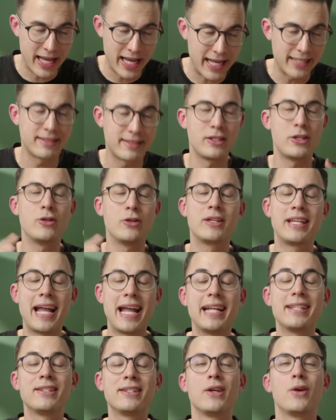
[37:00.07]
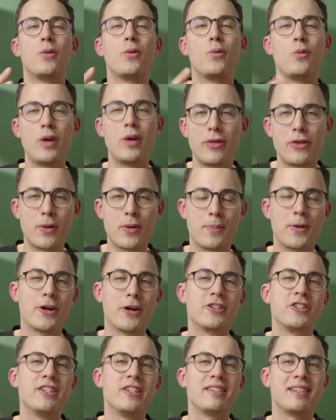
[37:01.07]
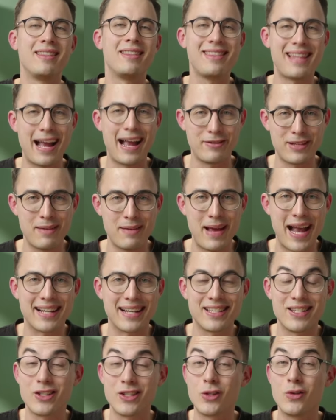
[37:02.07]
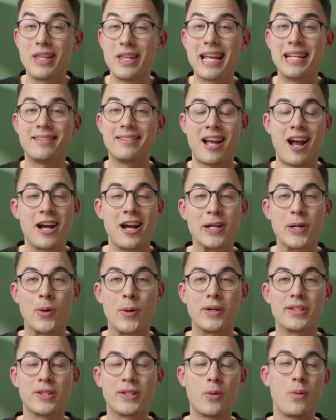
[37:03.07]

get you get with your purchase lifetime access to the entire course.